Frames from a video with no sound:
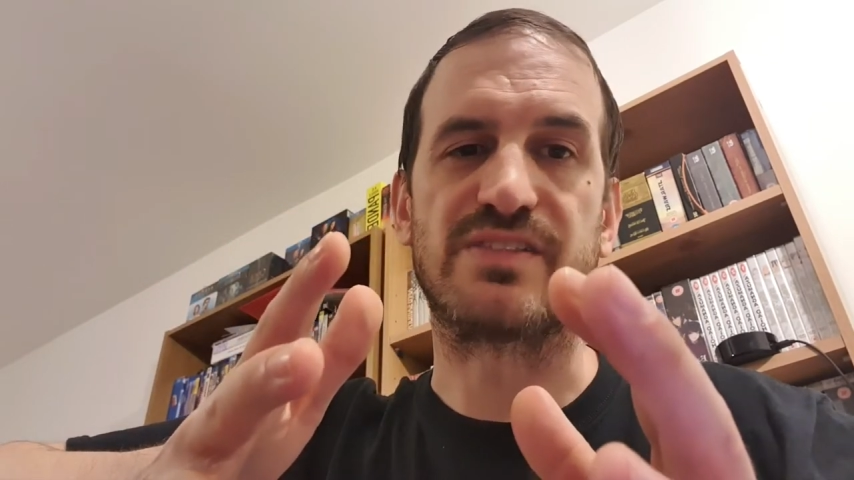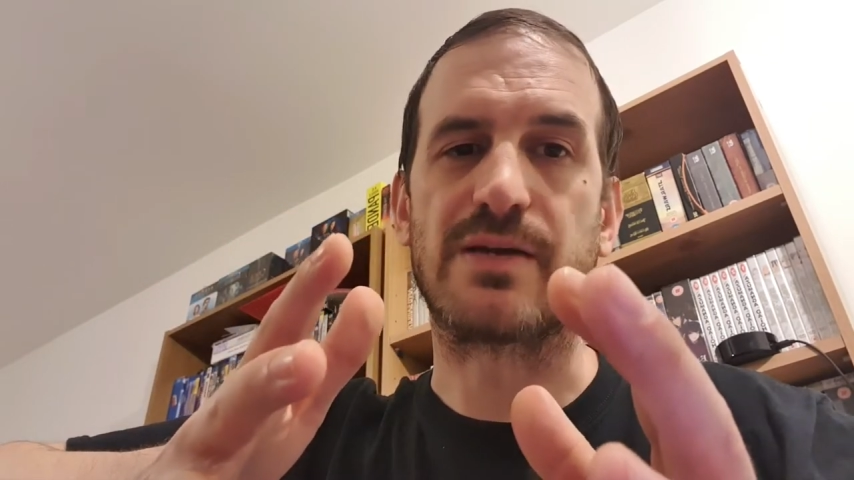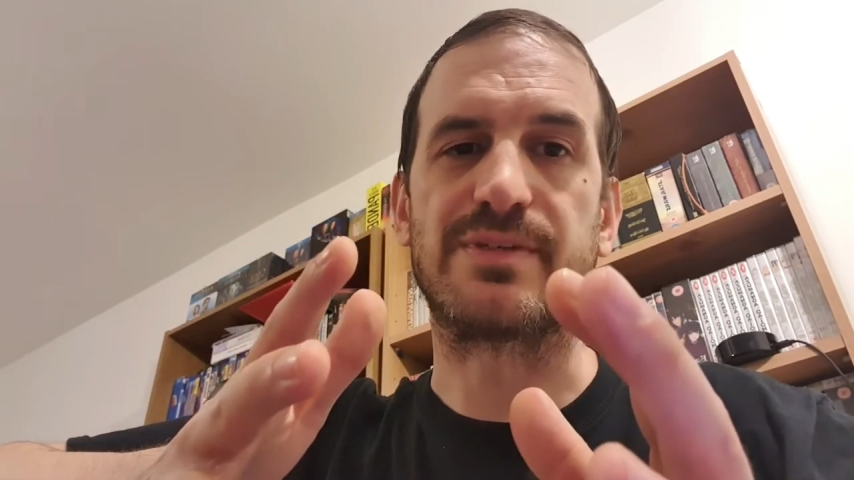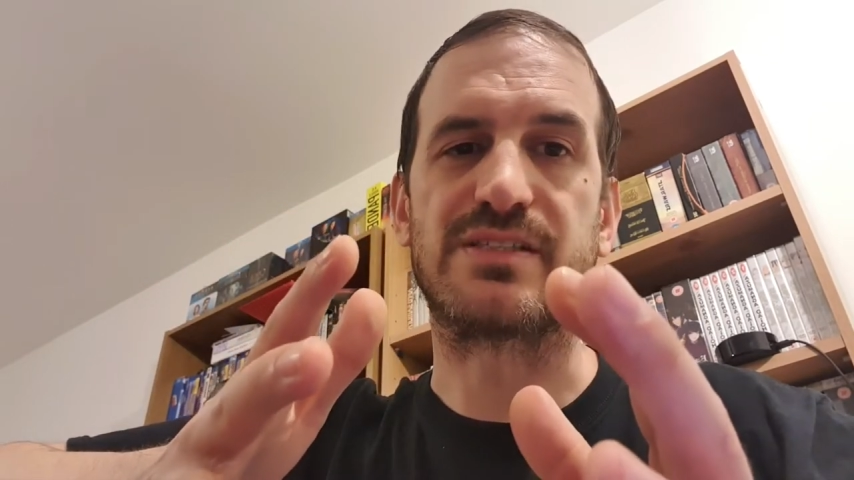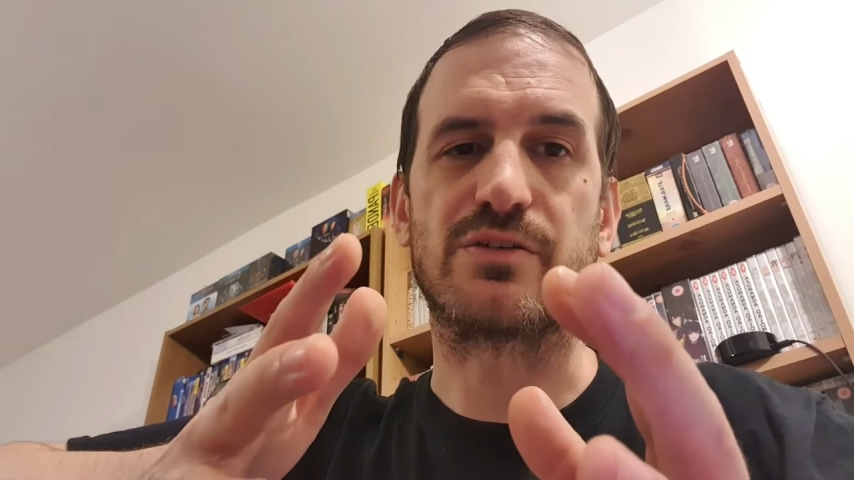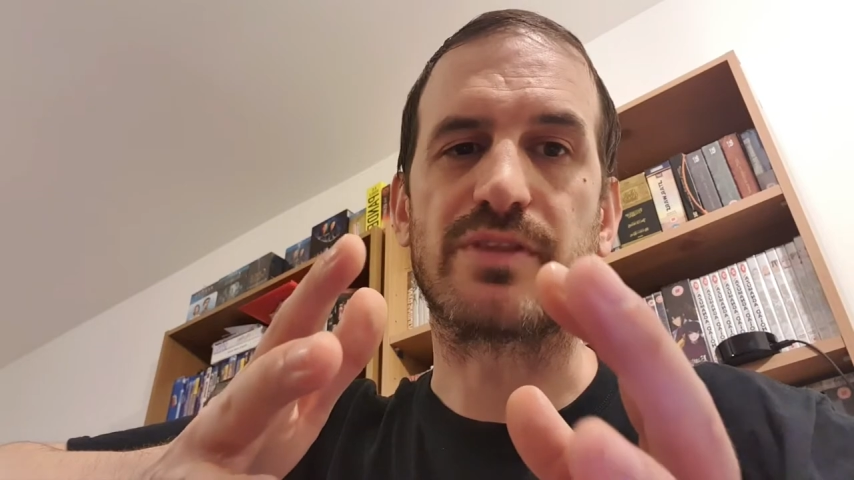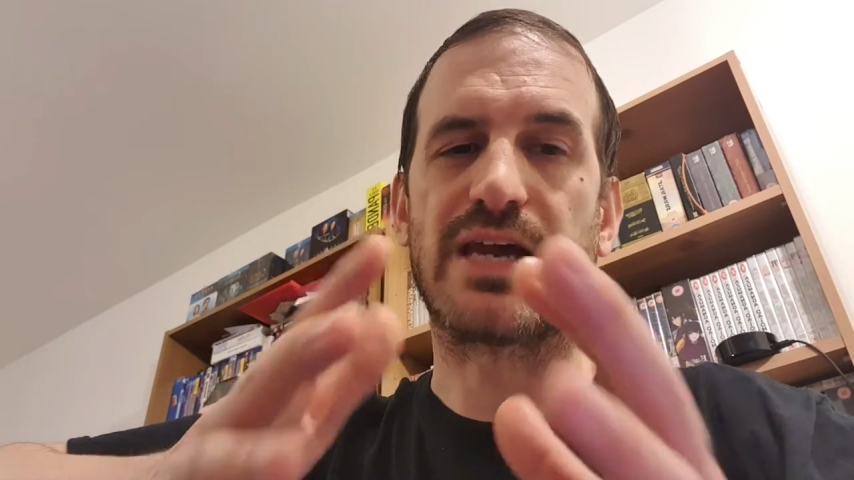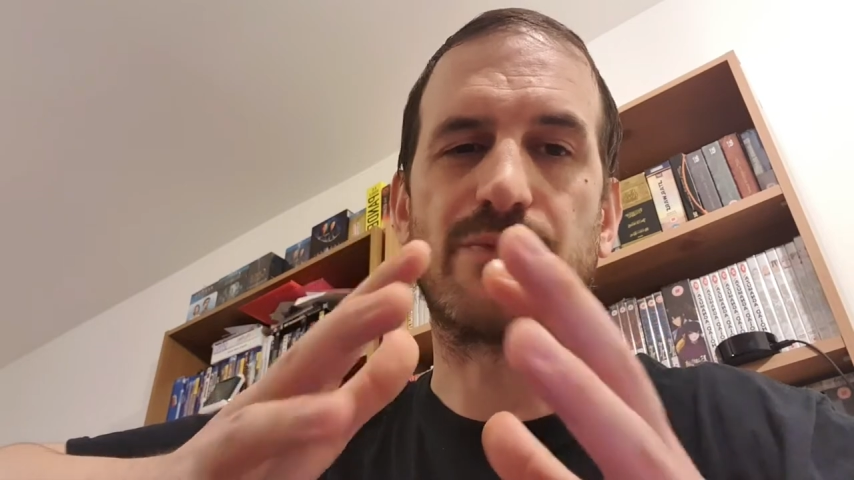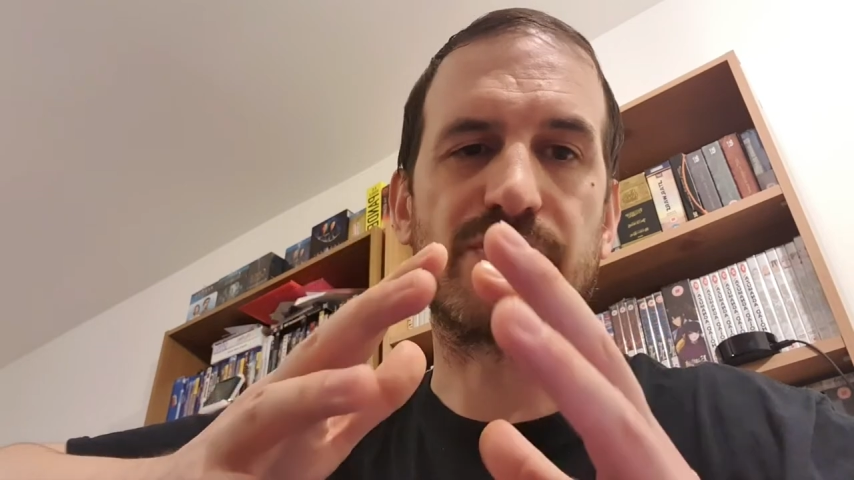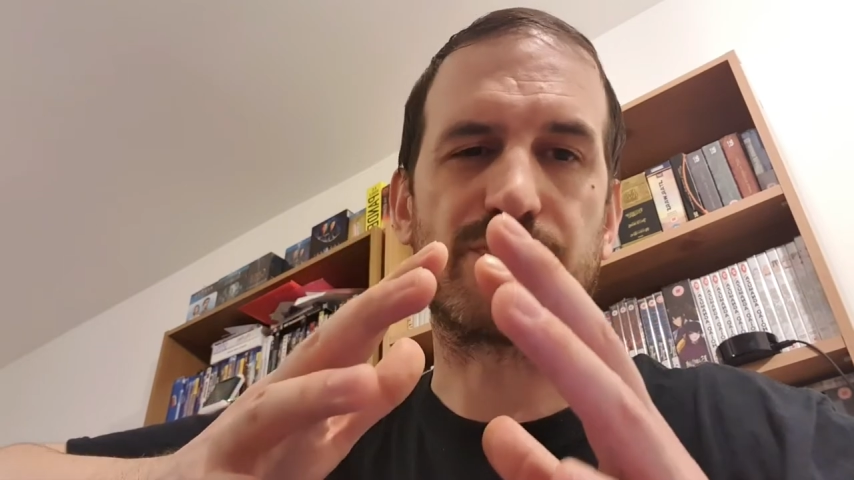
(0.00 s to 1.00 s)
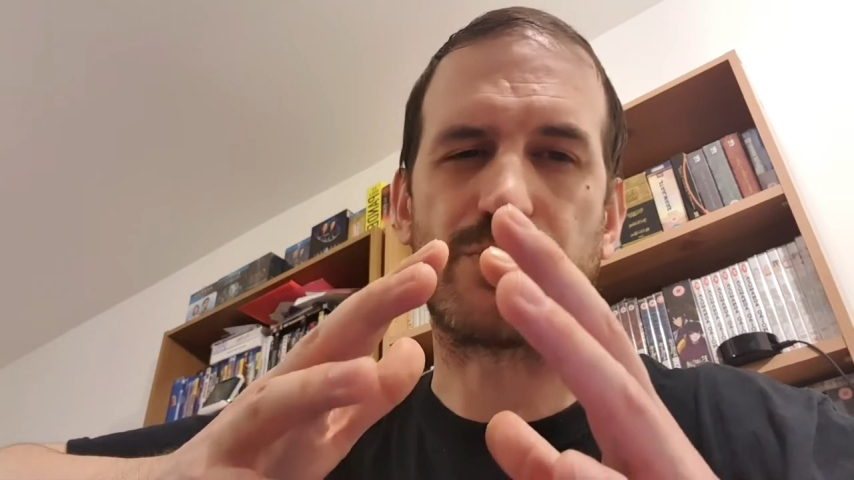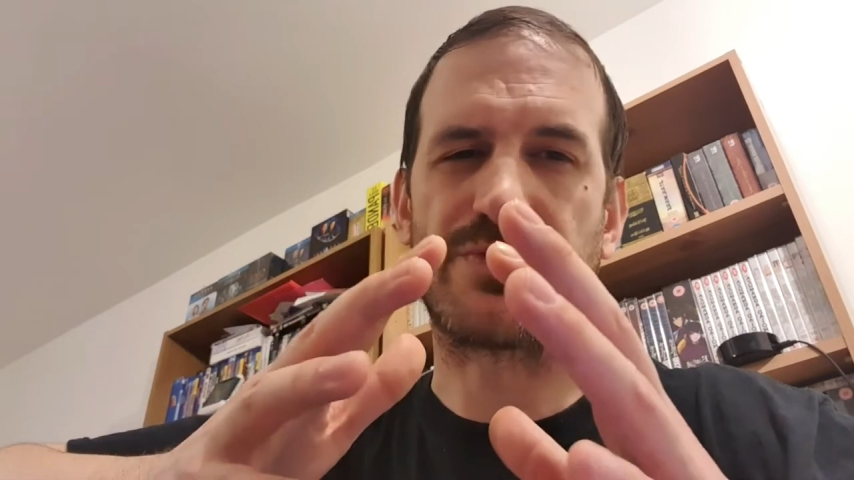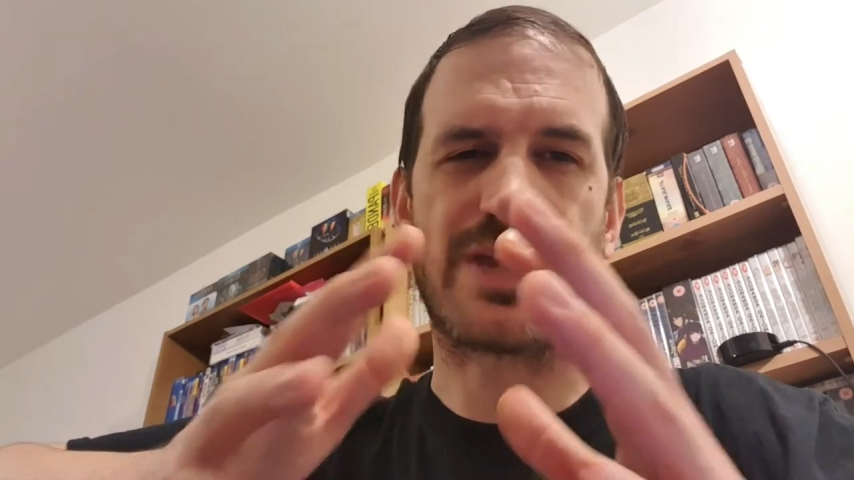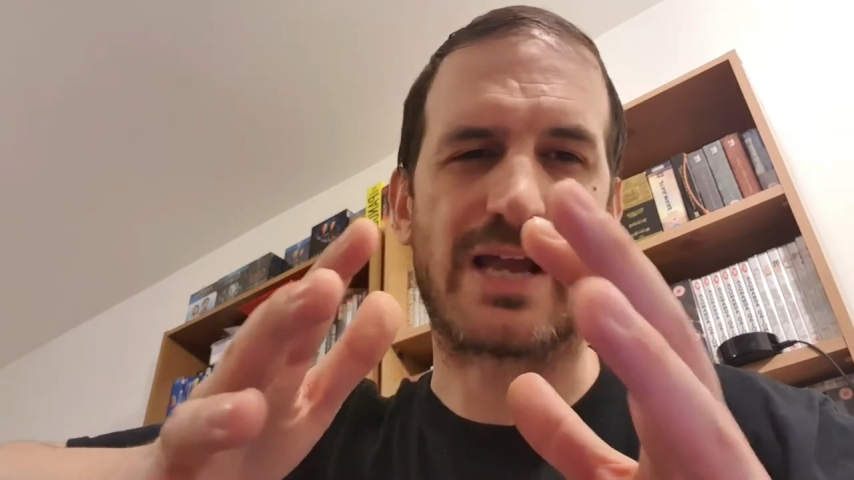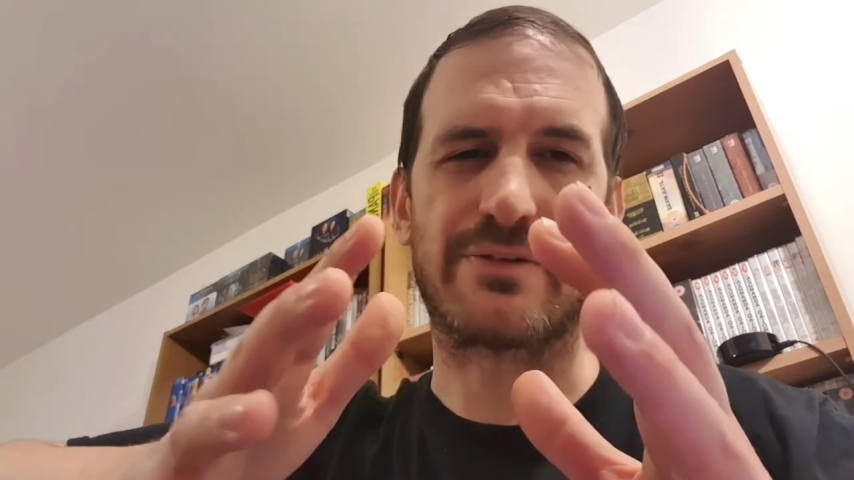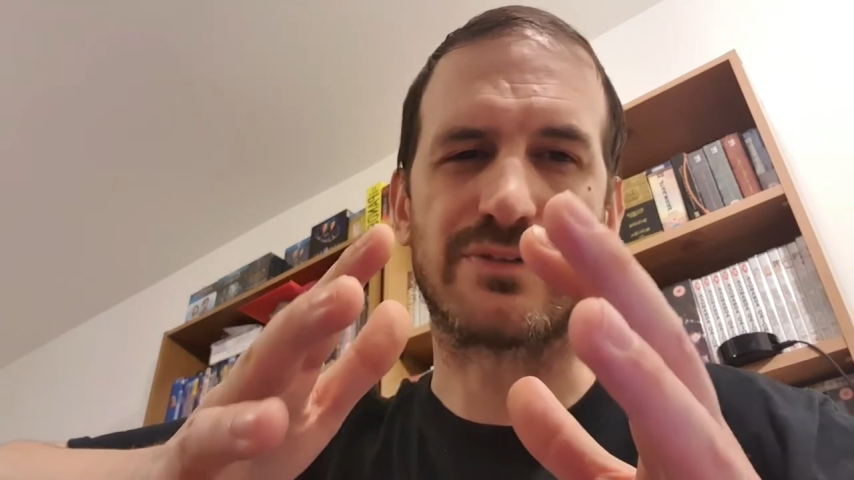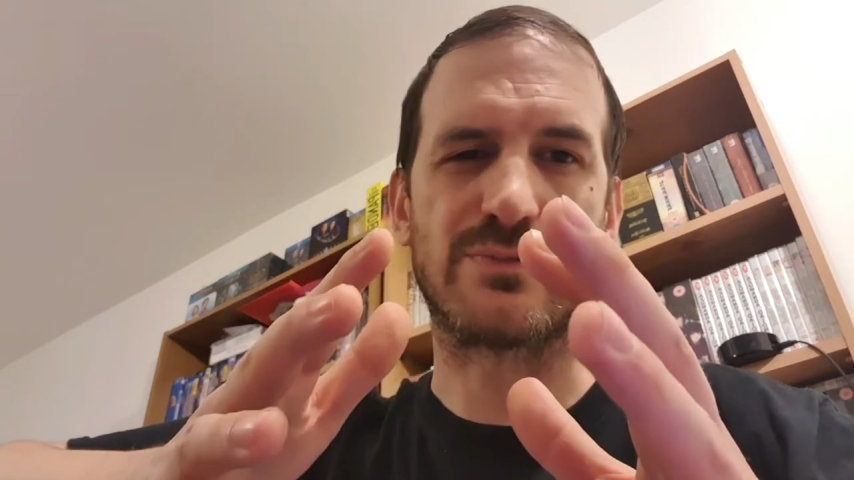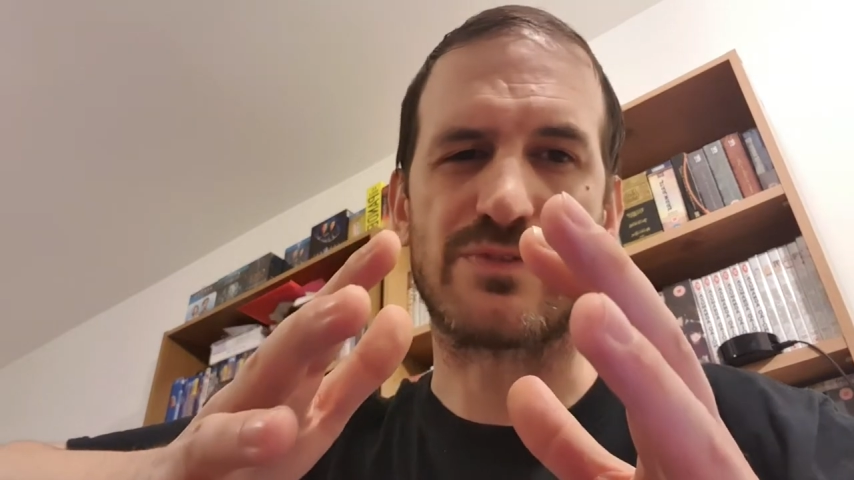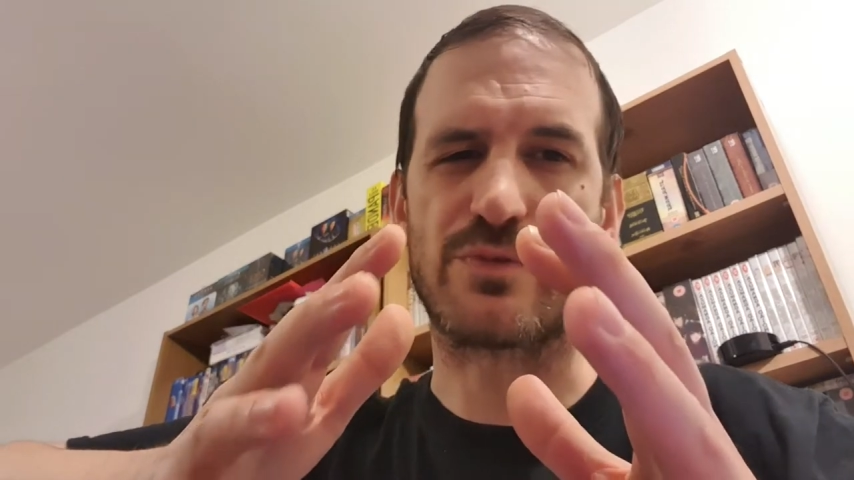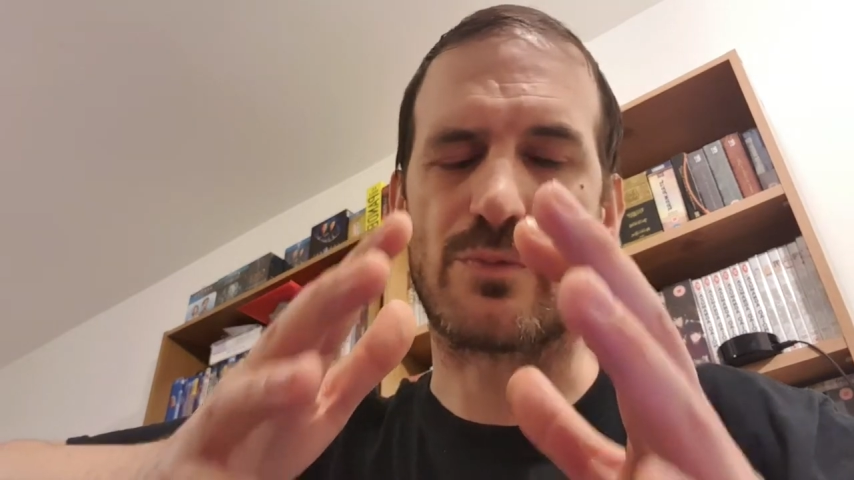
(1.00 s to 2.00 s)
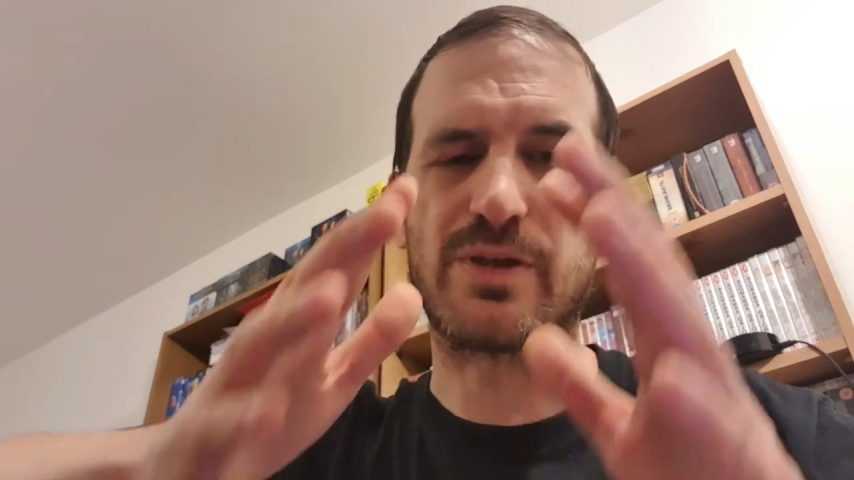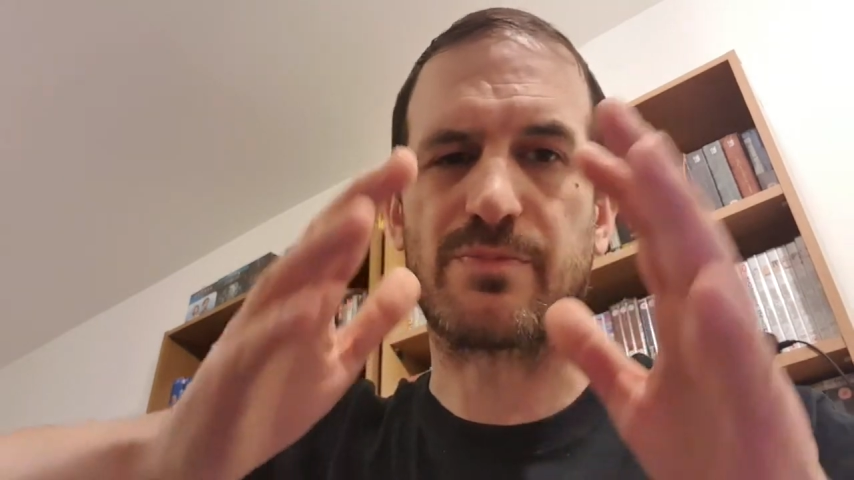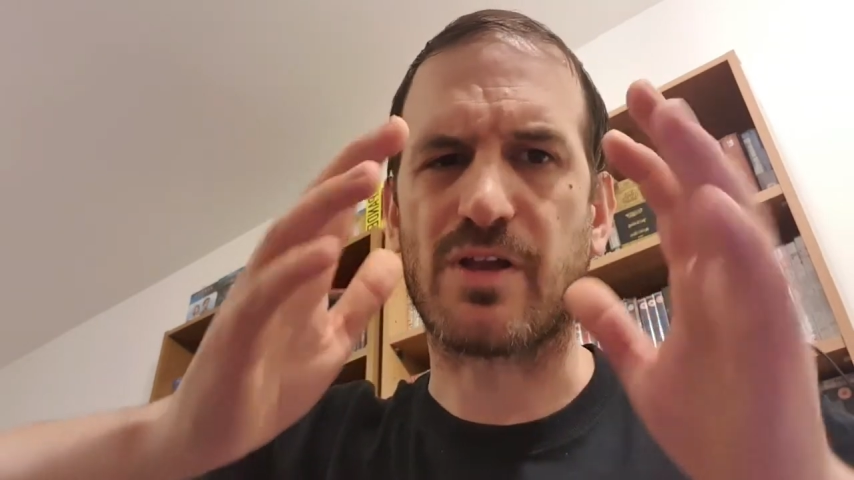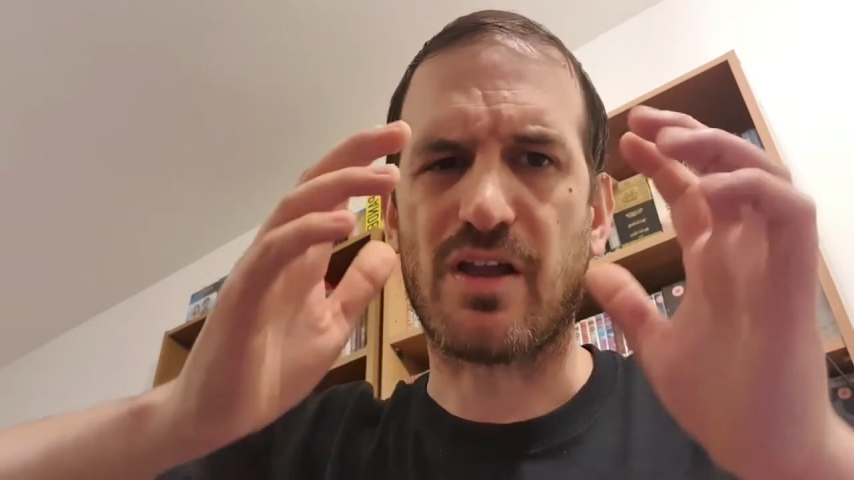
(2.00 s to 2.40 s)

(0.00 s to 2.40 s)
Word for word: They'll be still there. We've we've count we've we